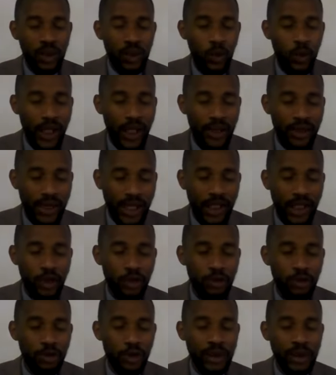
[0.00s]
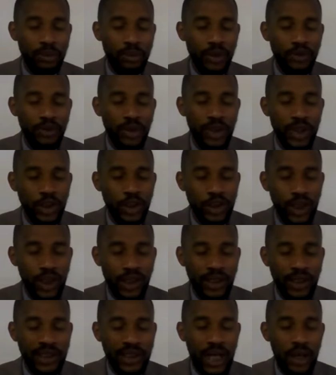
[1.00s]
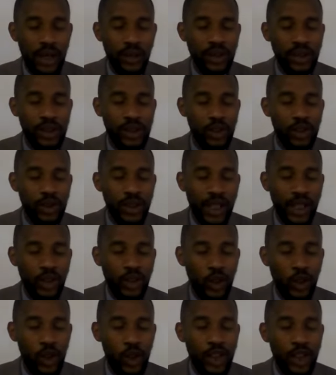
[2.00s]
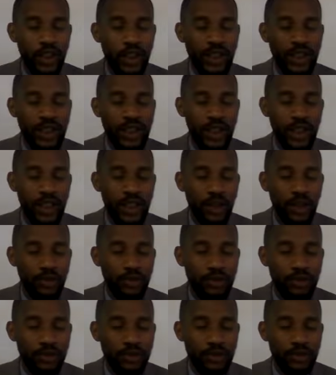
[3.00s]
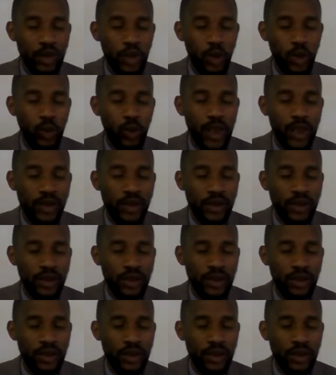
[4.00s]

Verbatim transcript: we thank you for the privilege that is ours today to learn and study of your word,